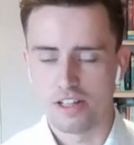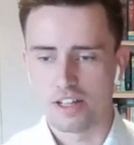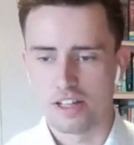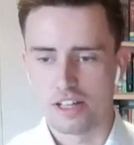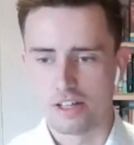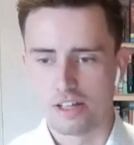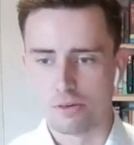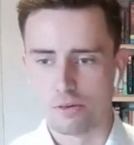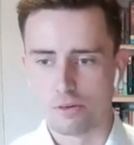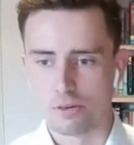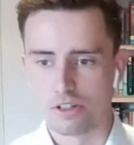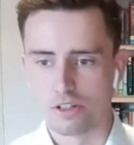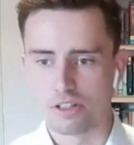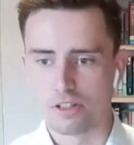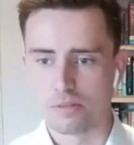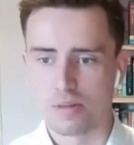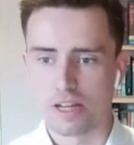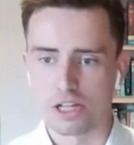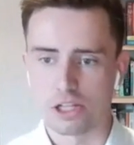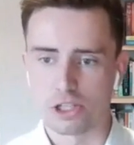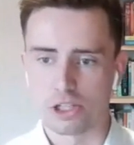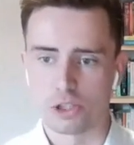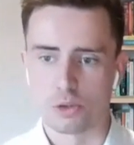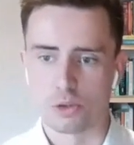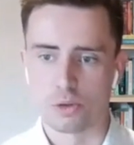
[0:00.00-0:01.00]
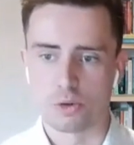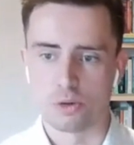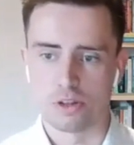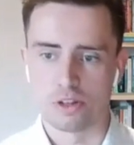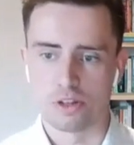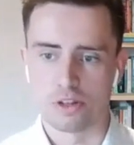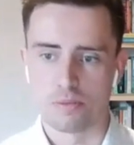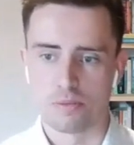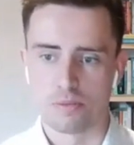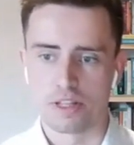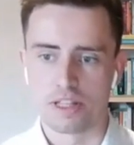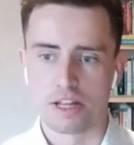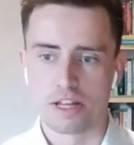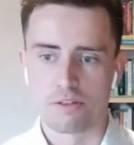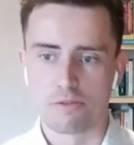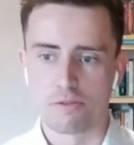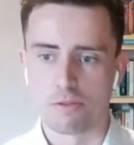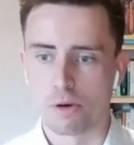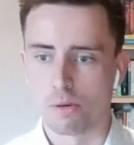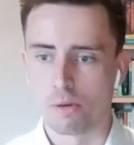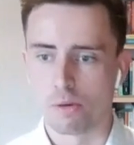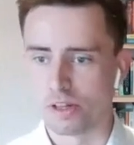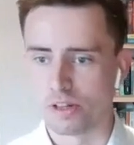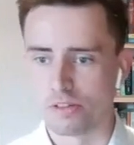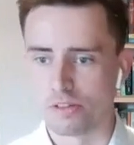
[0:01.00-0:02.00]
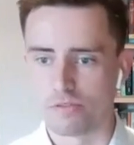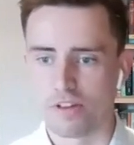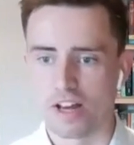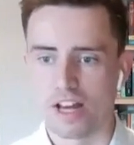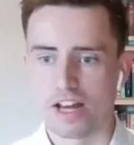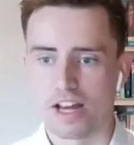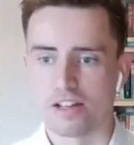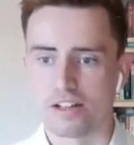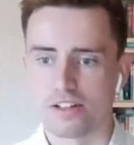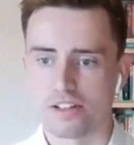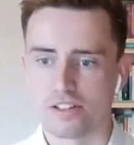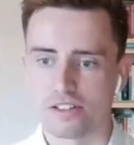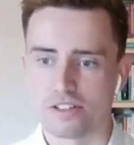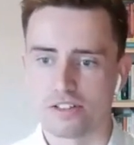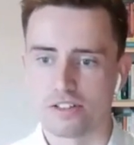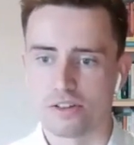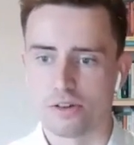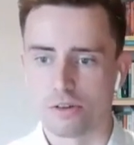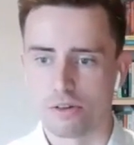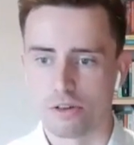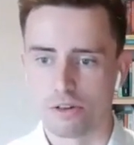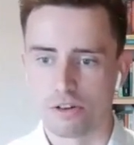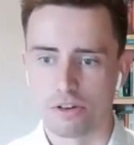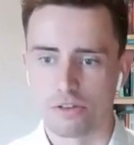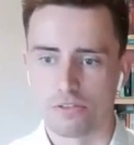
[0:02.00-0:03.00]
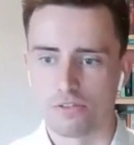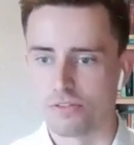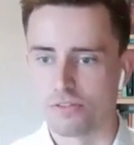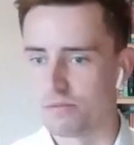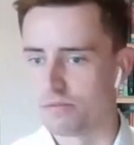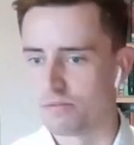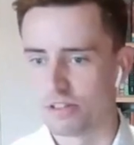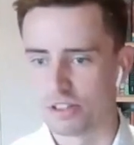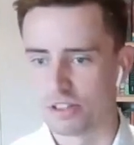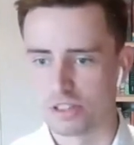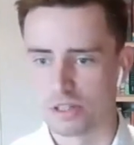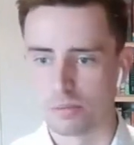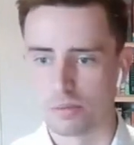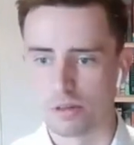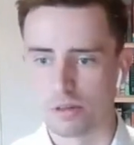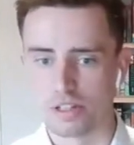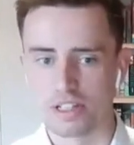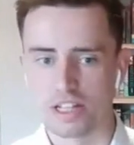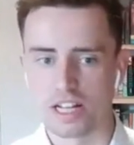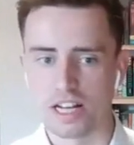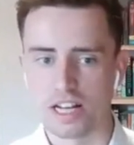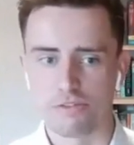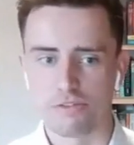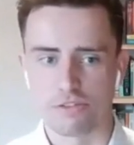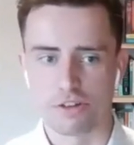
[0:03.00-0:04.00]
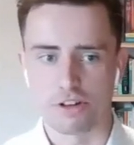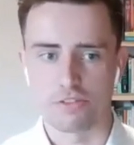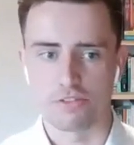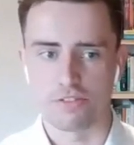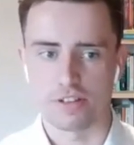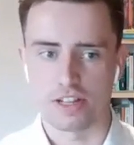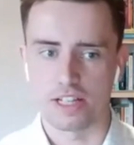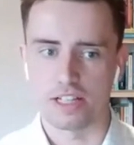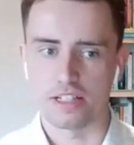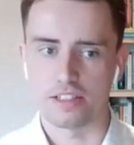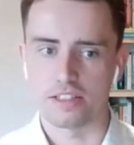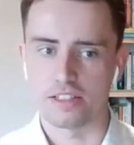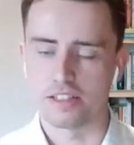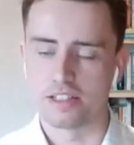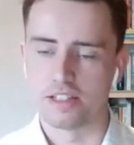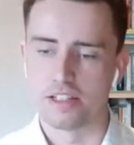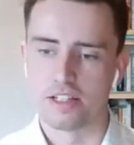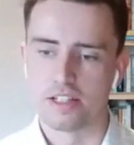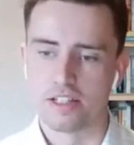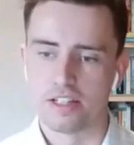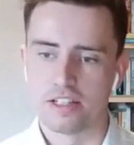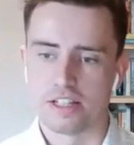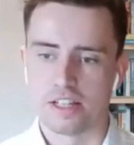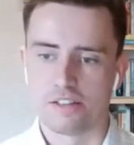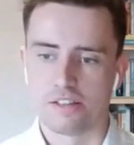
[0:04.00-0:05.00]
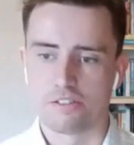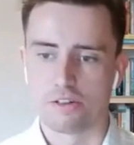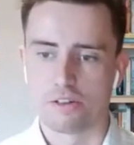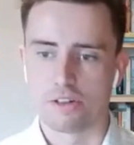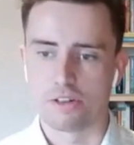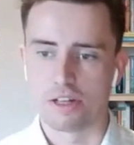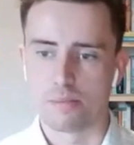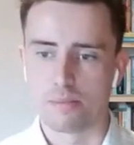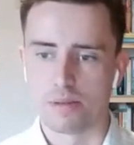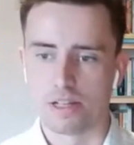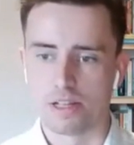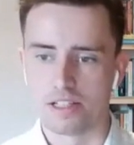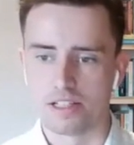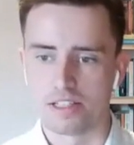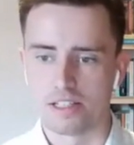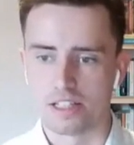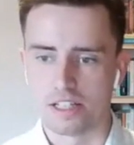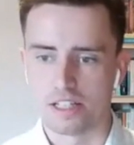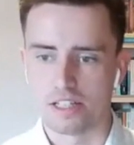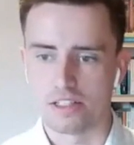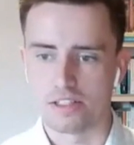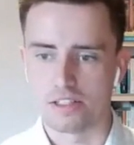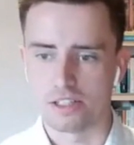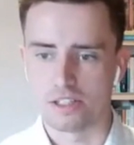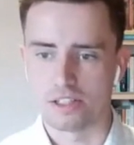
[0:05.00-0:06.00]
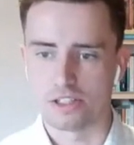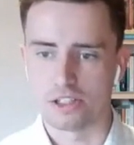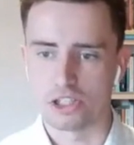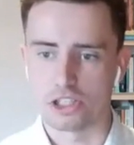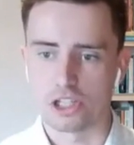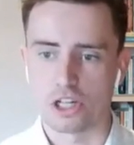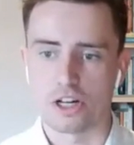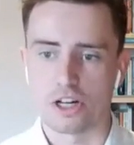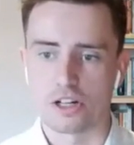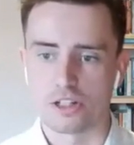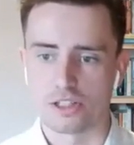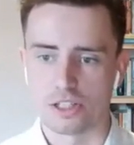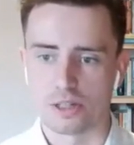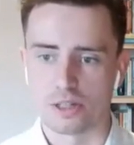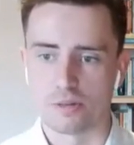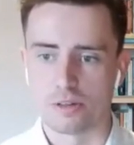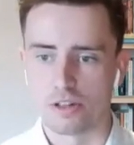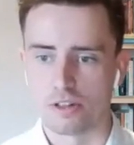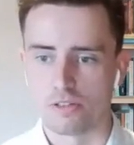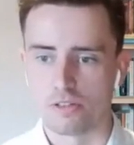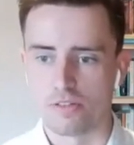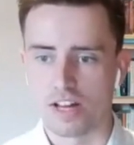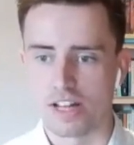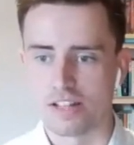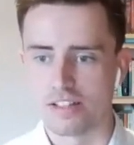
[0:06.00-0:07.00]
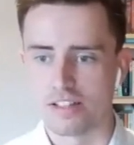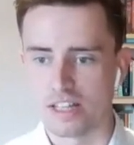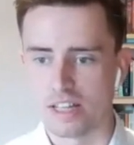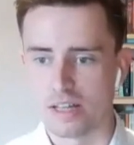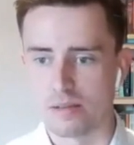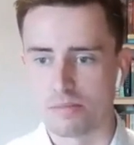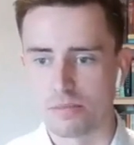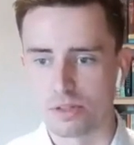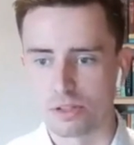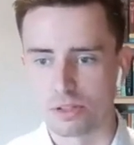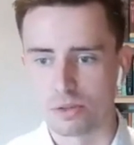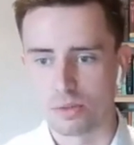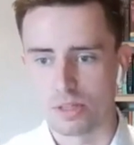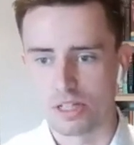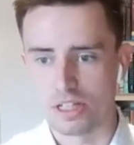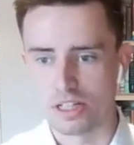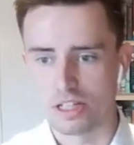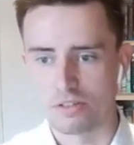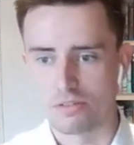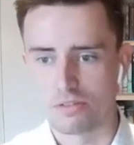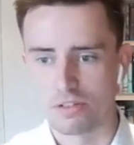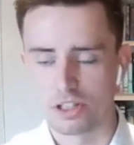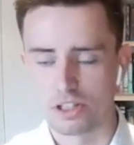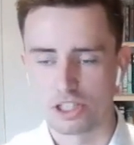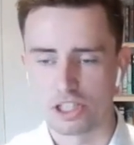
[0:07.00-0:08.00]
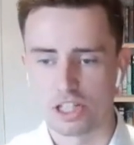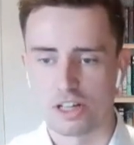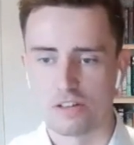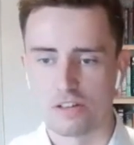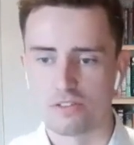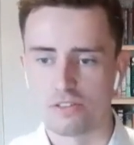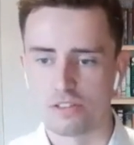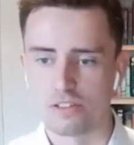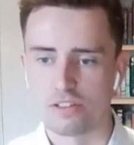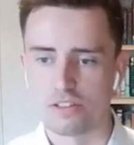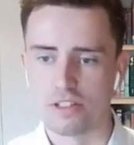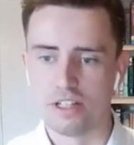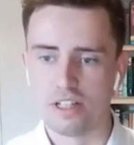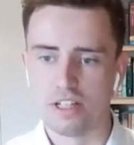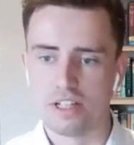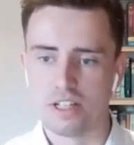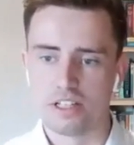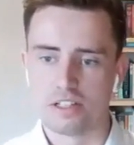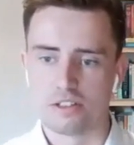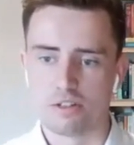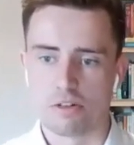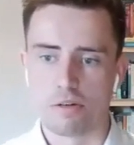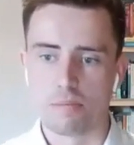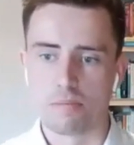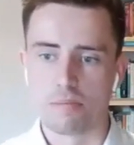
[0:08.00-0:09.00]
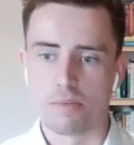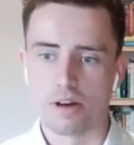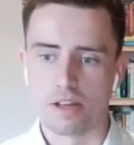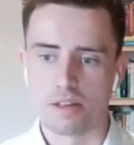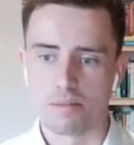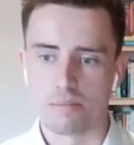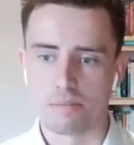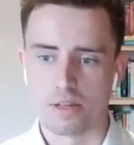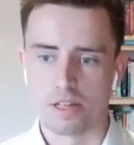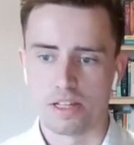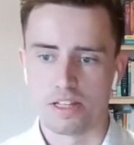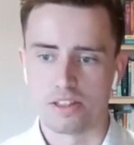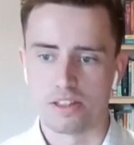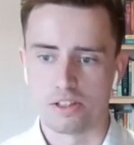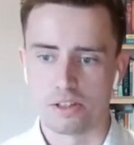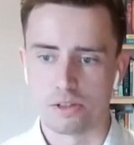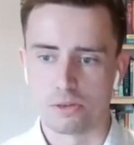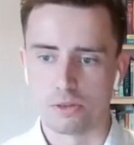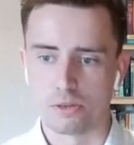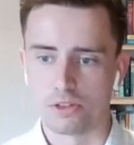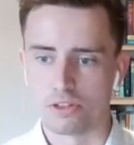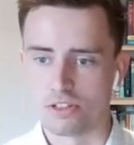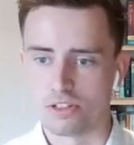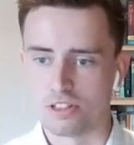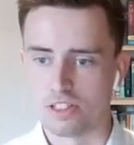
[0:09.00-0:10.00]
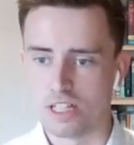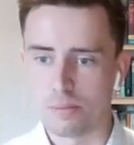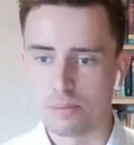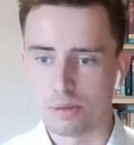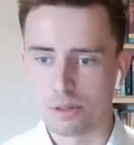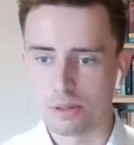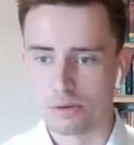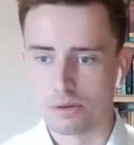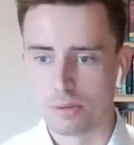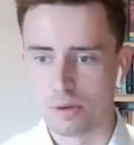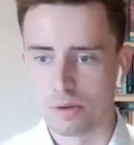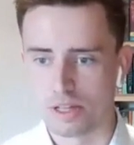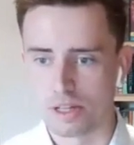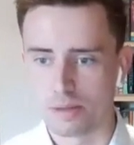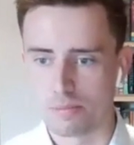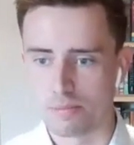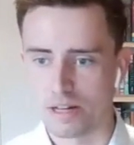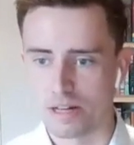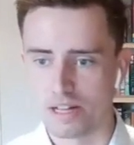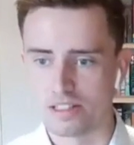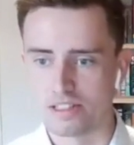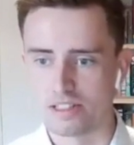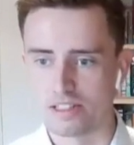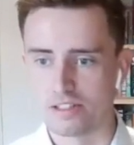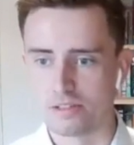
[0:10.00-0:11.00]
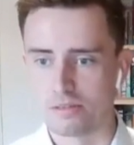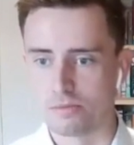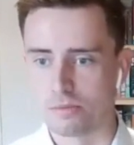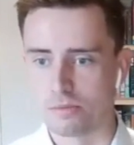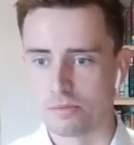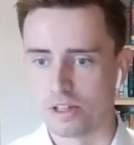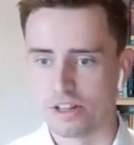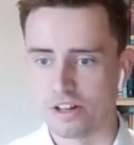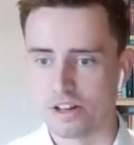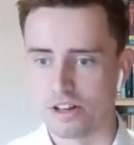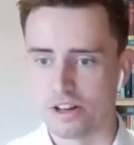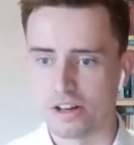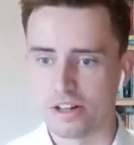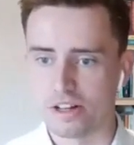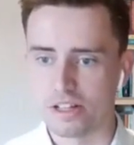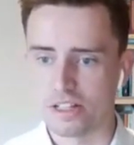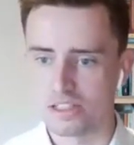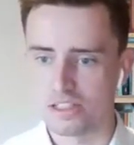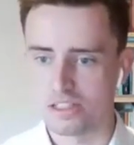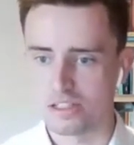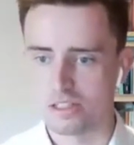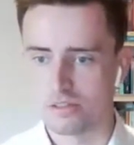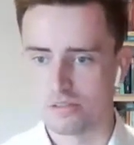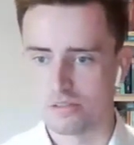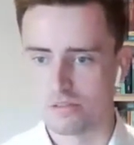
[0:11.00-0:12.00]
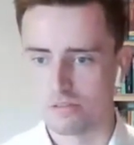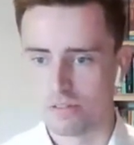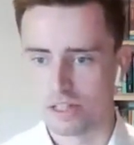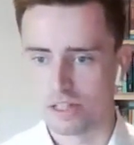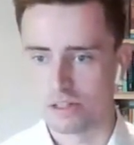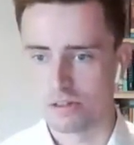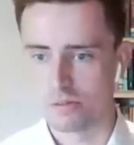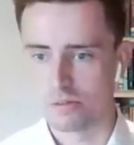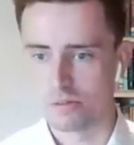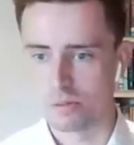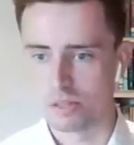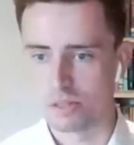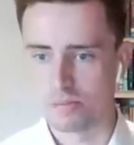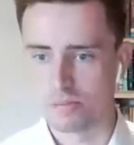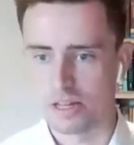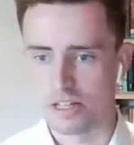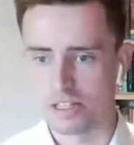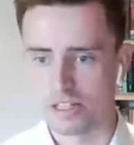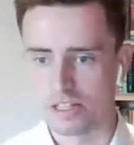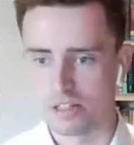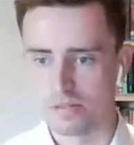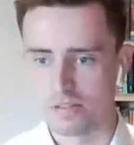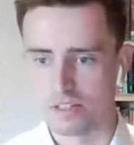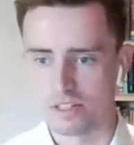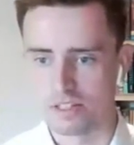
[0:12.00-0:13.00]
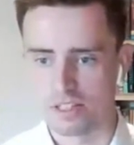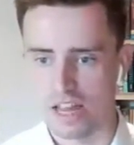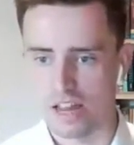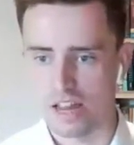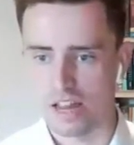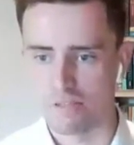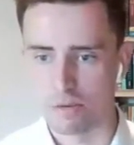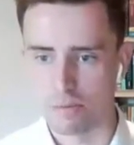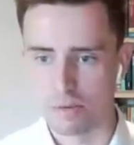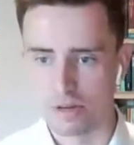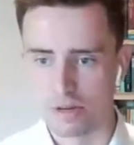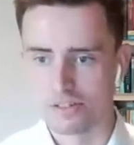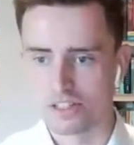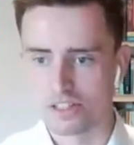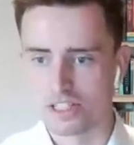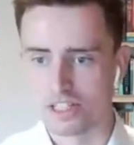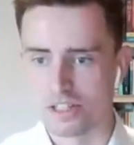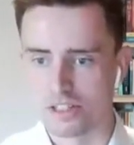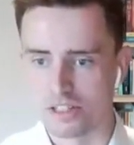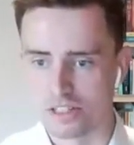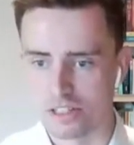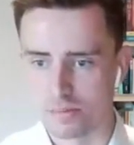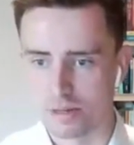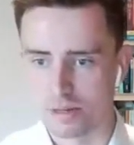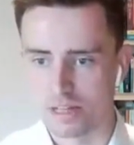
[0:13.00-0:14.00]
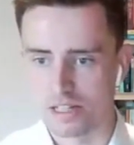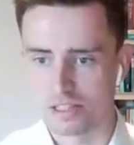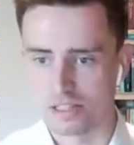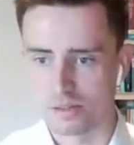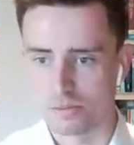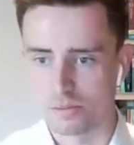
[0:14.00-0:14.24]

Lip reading: in order to make sure that when they're rolling vans on and off, for example, a delivery fleet, they've got the ability to charge up those vans in between different shifts. So it might be that your typical working pattern within an ICE vehicle perspective is everybody returns to base at